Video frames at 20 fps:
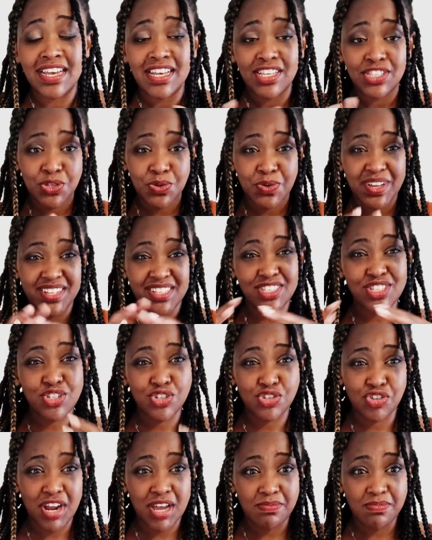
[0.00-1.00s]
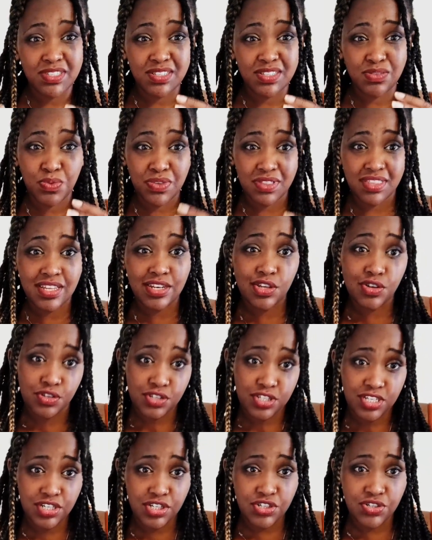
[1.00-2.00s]
so it's trapped within your
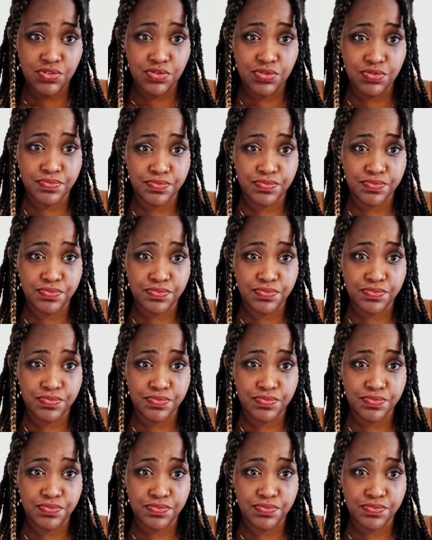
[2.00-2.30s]
tissue.